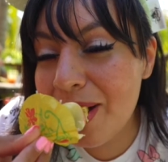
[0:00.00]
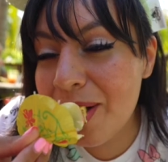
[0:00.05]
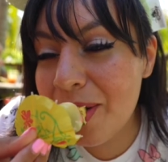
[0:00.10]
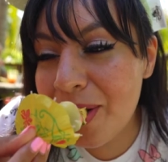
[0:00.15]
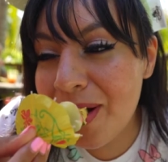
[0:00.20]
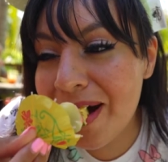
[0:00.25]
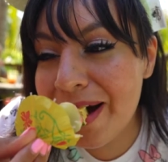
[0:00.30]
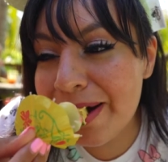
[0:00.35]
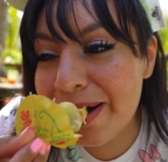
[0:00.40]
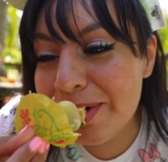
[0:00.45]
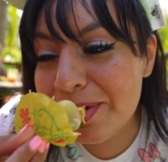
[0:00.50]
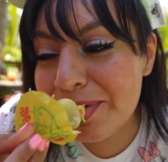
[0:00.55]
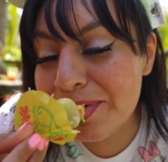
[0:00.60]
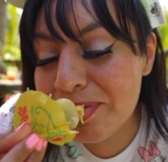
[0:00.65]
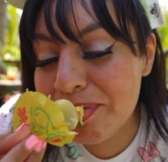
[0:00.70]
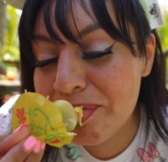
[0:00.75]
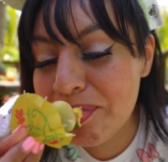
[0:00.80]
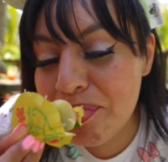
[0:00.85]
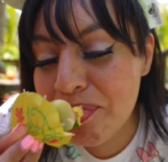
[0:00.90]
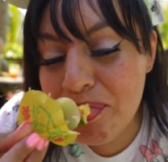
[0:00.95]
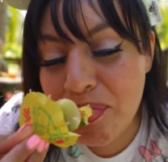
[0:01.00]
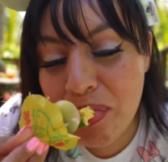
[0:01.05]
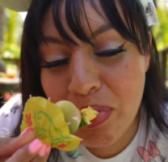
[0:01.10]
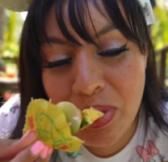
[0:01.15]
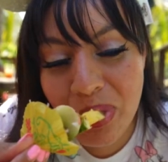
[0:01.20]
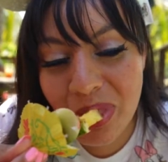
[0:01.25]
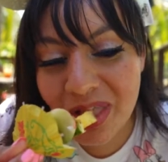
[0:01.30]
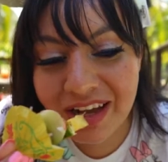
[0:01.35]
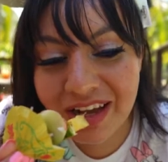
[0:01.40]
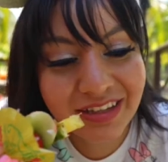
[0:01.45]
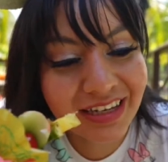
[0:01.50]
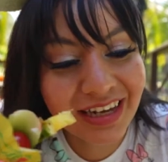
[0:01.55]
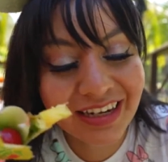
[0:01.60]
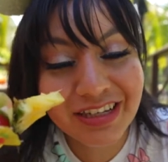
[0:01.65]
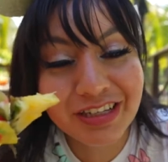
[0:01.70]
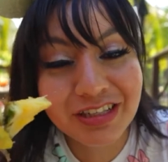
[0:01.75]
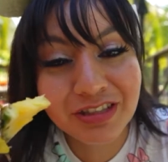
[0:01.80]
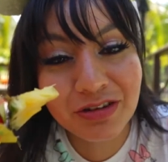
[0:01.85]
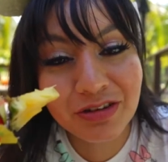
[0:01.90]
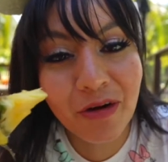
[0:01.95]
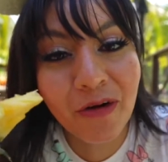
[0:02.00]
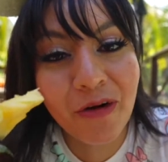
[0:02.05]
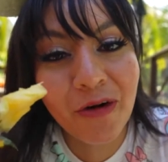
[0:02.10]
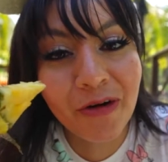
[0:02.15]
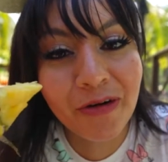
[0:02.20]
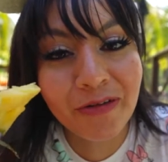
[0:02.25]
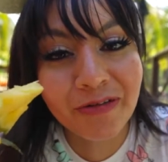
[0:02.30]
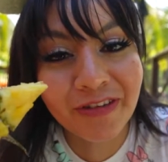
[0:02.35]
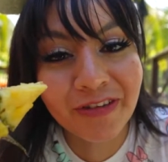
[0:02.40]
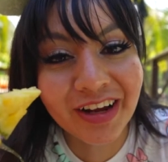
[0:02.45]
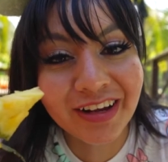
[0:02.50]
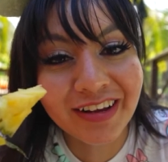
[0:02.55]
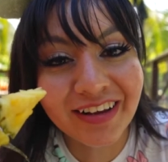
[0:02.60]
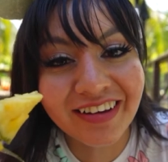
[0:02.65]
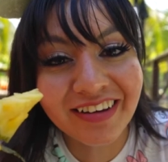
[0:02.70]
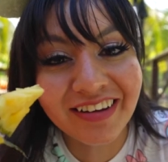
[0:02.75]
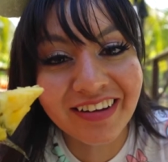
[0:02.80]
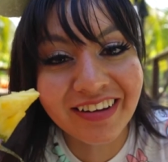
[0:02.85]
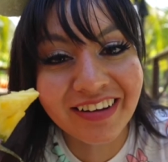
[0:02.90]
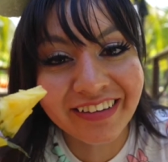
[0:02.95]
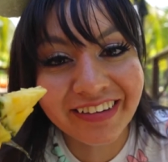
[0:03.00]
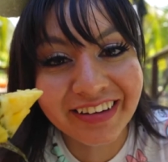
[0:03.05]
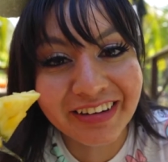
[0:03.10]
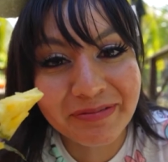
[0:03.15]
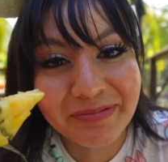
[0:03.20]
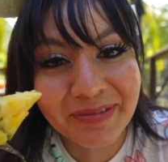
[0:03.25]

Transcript: wow, that is so freaking good,